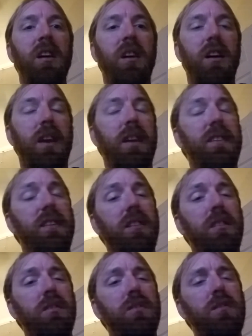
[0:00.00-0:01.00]
And
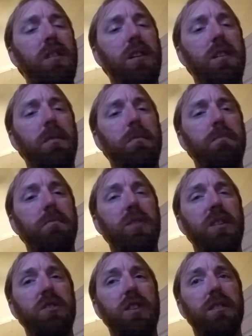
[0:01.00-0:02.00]
another
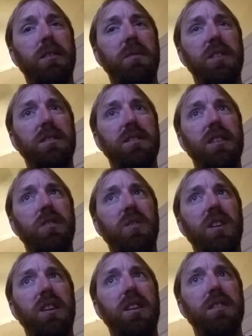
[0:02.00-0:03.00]
project I'm
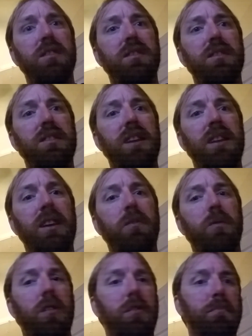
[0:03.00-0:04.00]
considering is taking
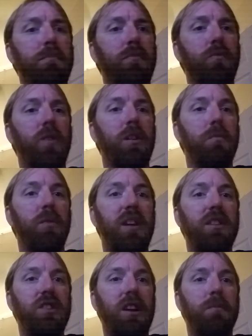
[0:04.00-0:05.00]
one of the rear
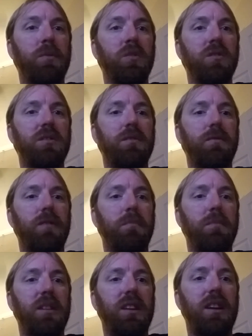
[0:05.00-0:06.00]
brake chambers
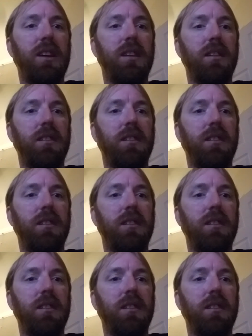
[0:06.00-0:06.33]
from the